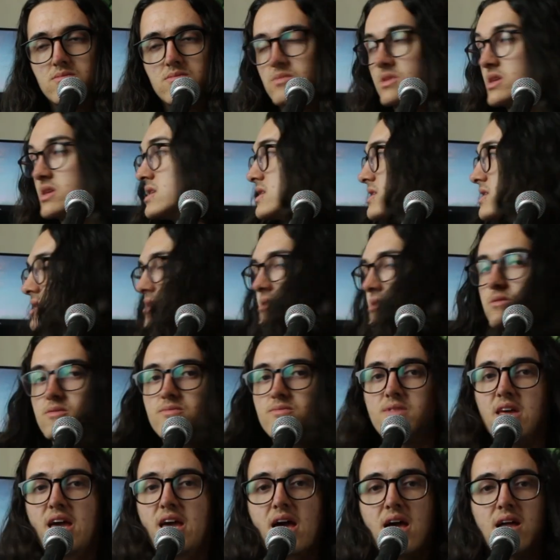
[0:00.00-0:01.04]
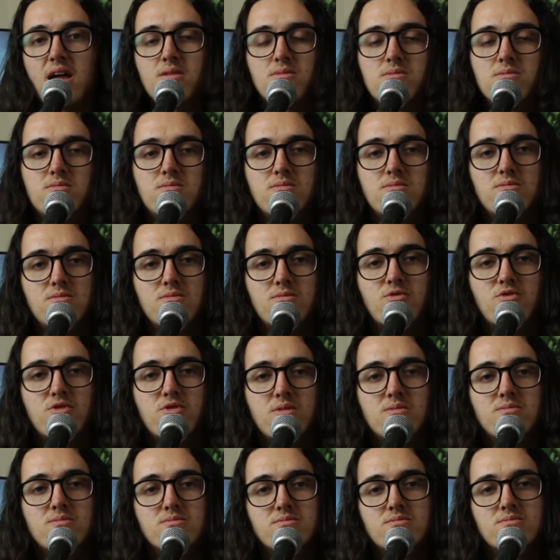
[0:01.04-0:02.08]
Kiki's dad
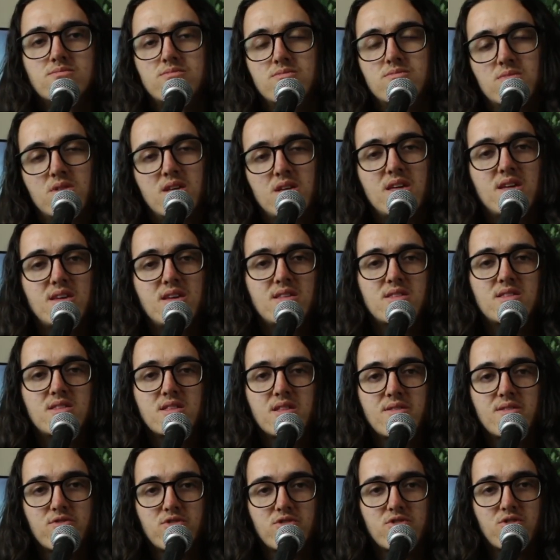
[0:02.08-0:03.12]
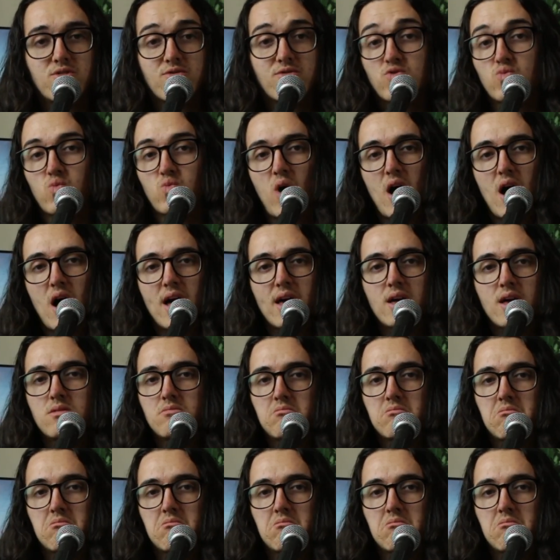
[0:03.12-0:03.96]
from Kiki's Delivery Service. Why?